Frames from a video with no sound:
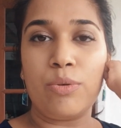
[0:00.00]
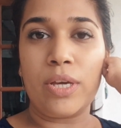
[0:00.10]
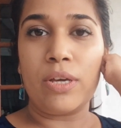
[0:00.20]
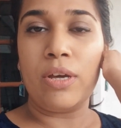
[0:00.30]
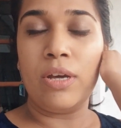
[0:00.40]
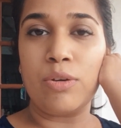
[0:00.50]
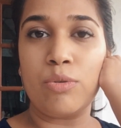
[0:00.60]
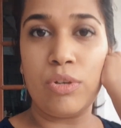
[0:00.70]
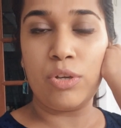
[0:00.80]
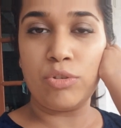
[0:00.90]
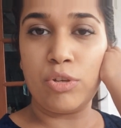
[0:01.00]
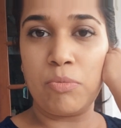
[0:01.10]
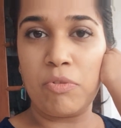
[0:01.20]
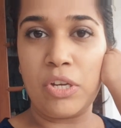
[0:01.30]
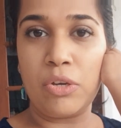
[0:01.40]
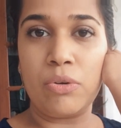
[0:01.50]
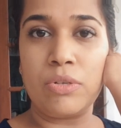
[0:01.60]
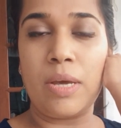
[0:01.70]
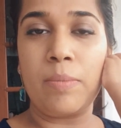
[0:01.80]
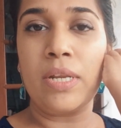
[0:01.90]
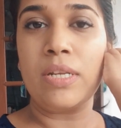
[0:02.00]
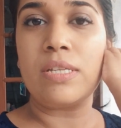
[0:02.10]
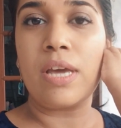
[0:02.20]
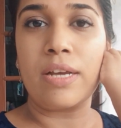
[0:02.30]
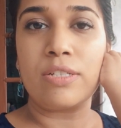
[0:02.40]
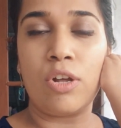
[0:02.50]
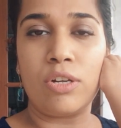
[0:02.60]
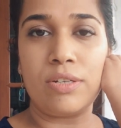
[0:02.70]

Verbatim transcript: doing good YouTube videos. I mean, it takes a